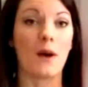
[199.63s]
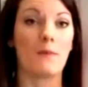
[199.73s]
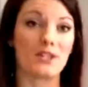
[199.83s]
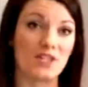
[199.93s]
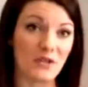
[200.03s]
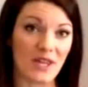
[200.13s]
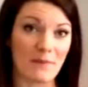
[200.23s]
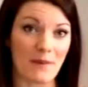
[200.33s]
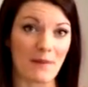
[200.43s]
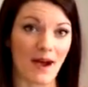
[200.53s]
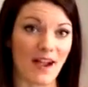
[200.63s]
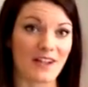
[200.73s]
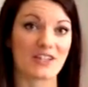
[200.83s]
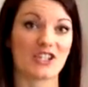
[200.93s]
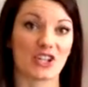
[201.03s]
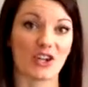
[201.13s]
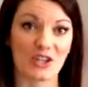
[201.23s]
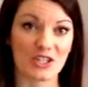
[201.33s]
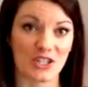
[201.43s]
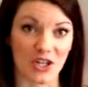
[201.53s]
But do keep in mind,
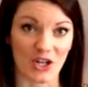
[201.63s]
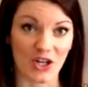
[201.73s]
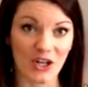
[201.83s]
sugar is sugar.